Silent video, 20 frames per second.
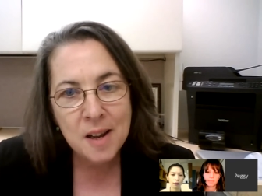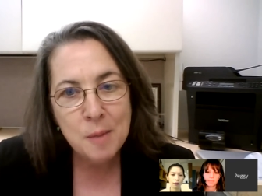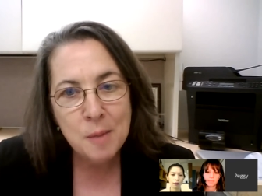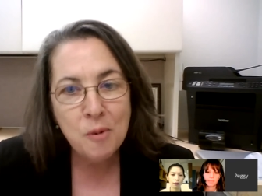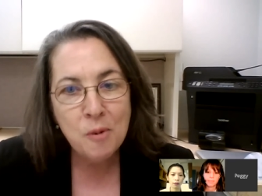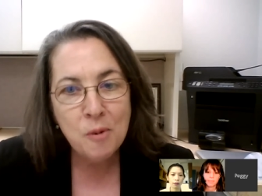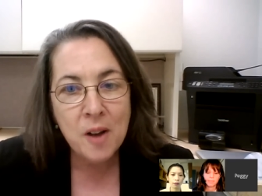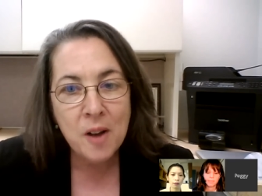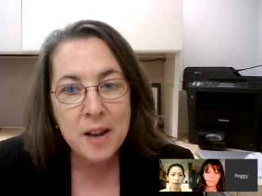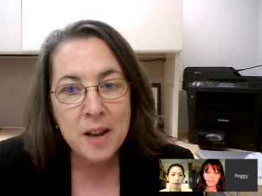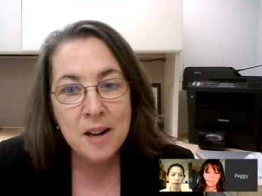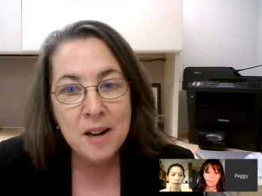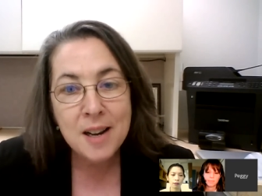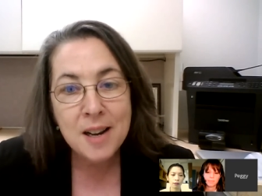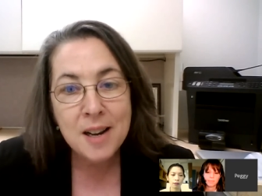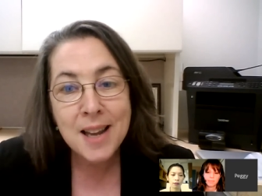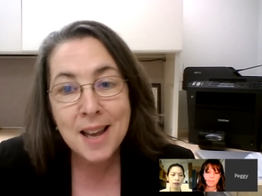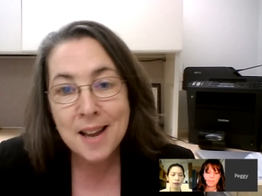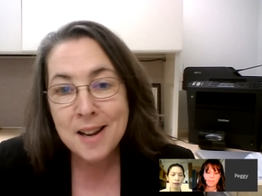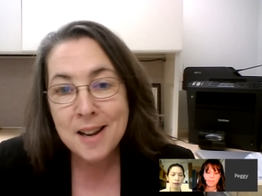provided
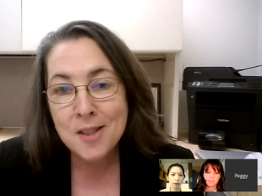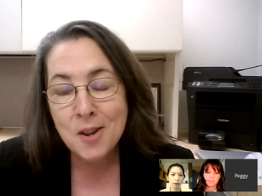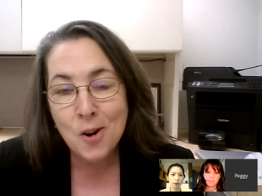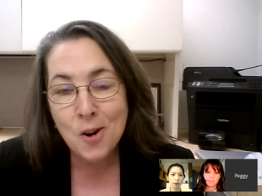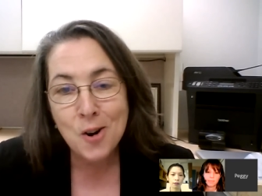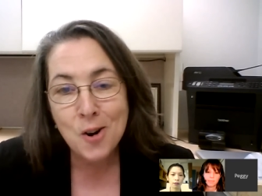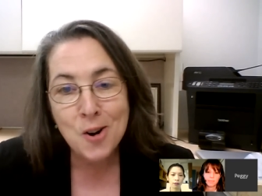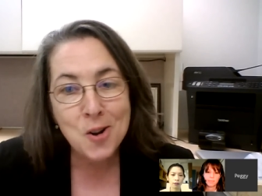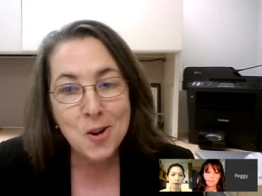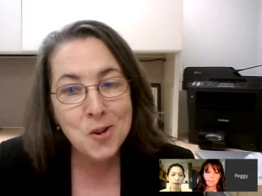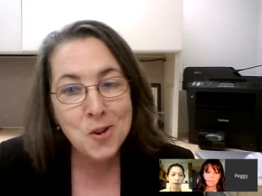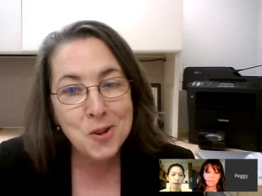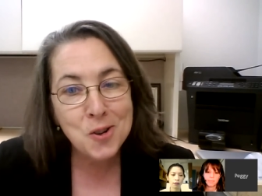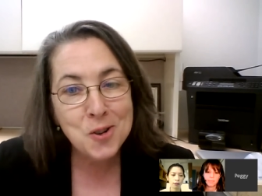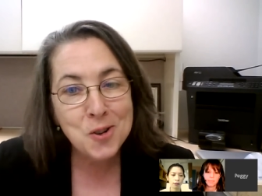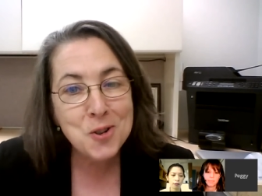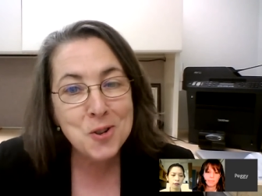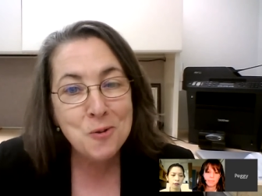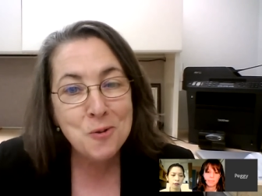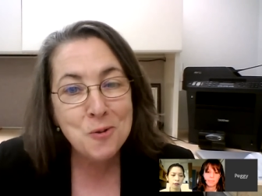in getting the article
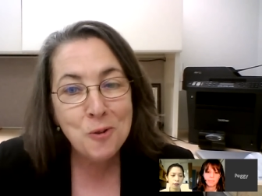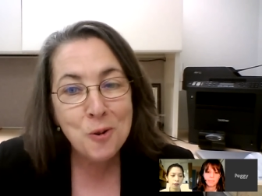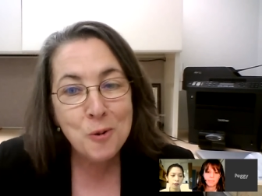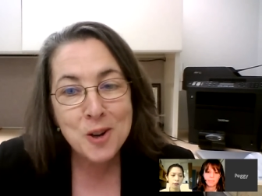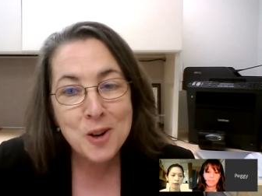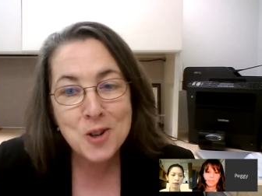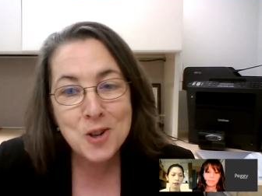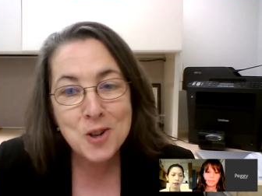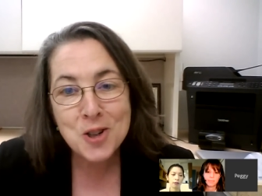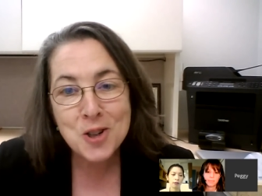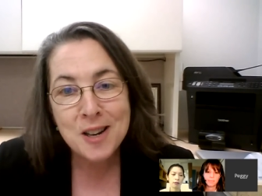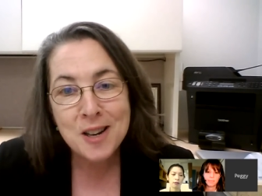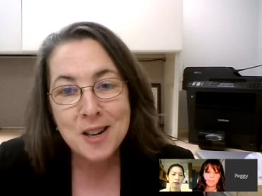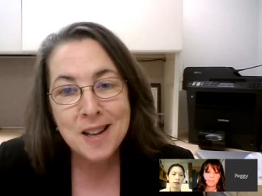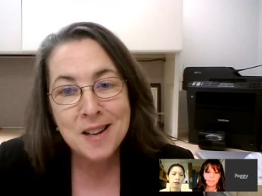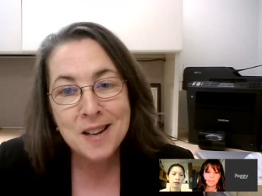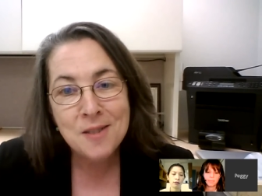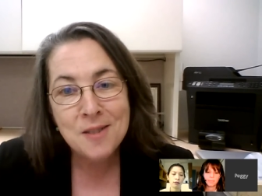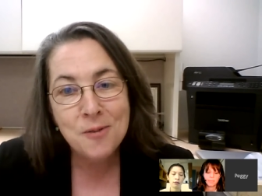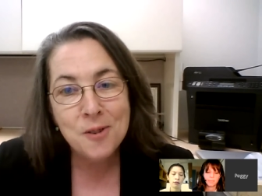to fruition
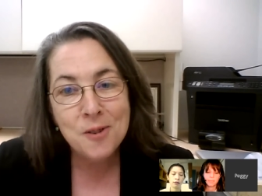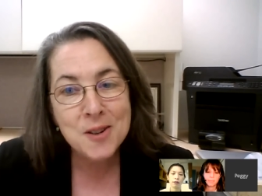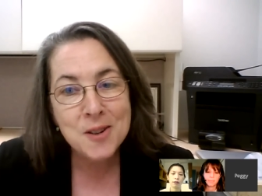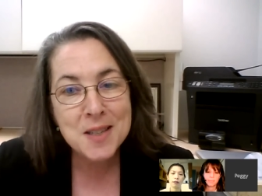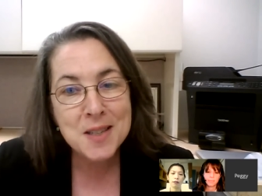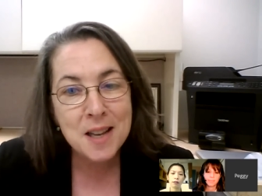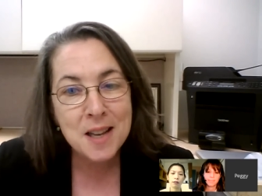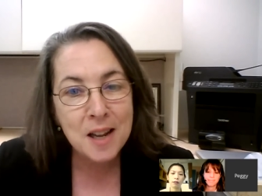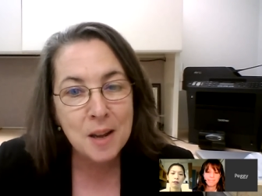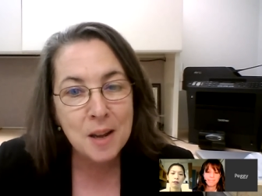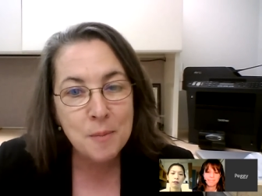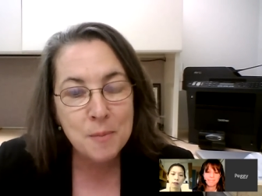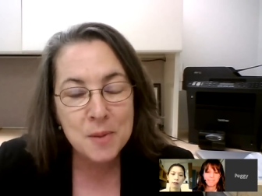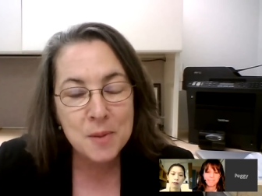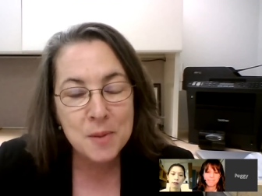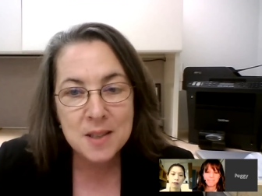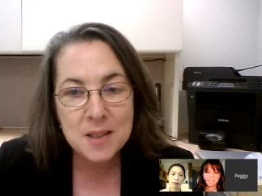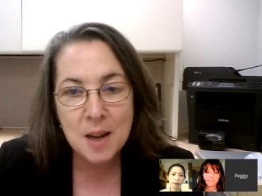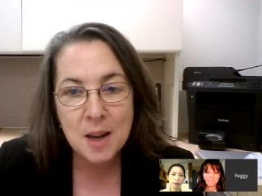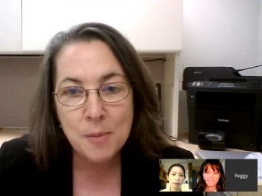and for setting up
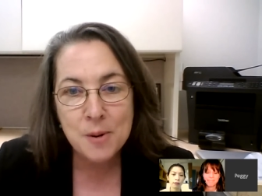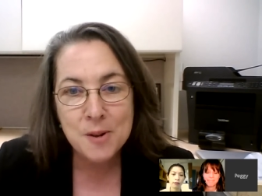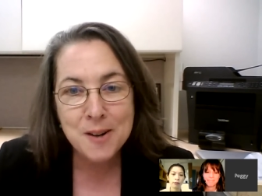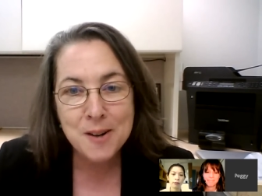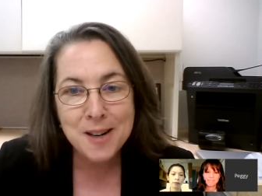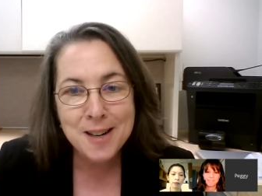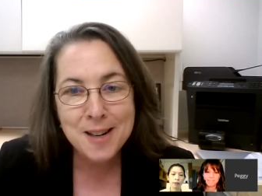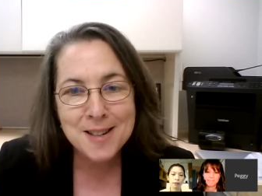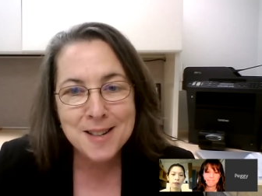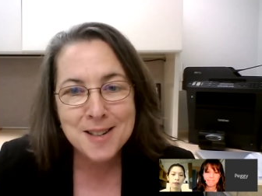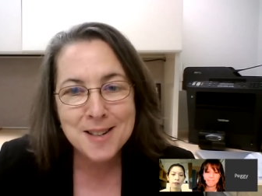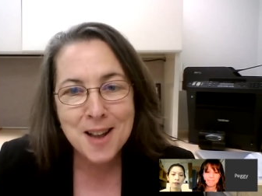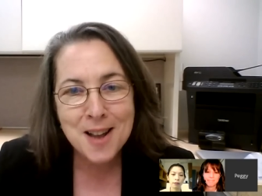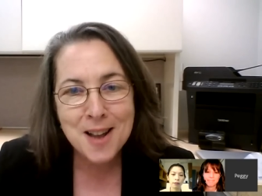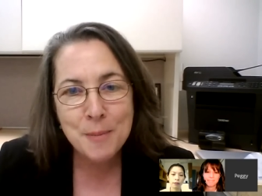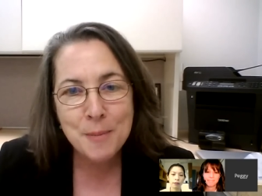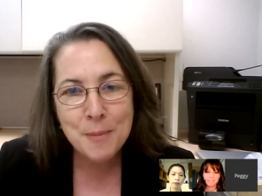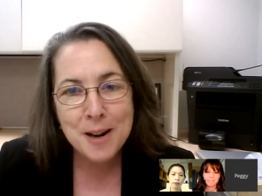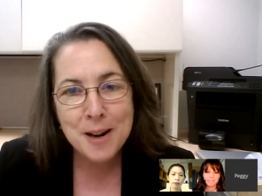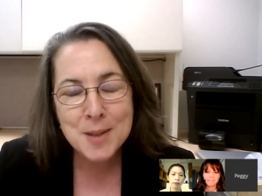this opportunity to
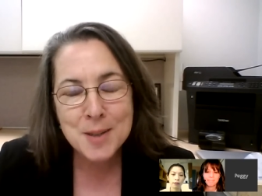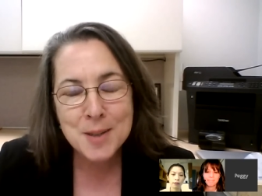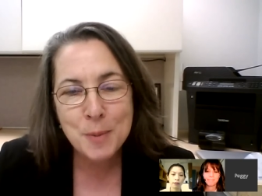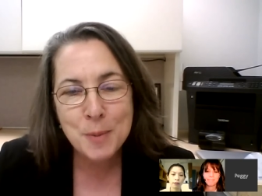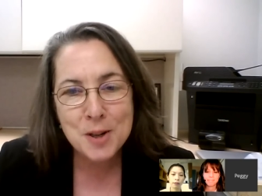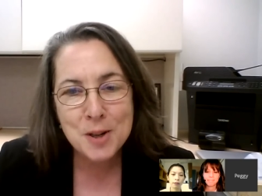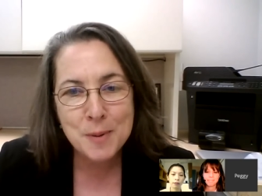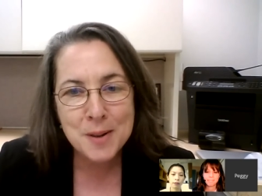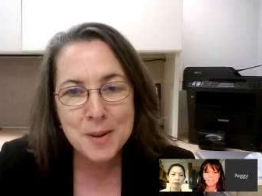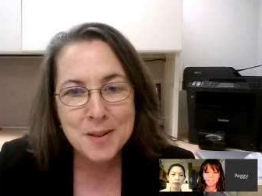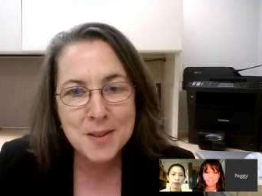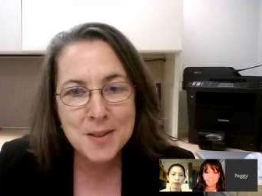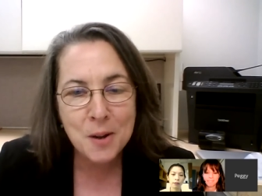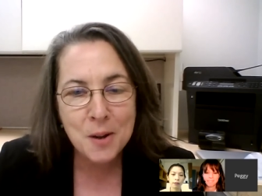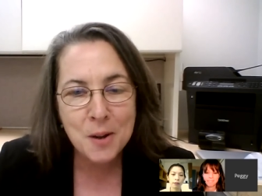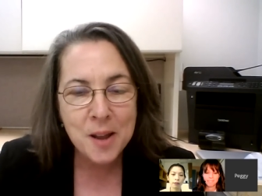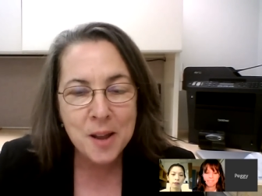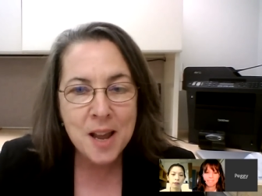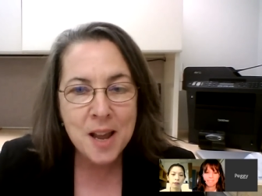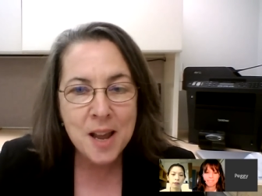talk about expungement. So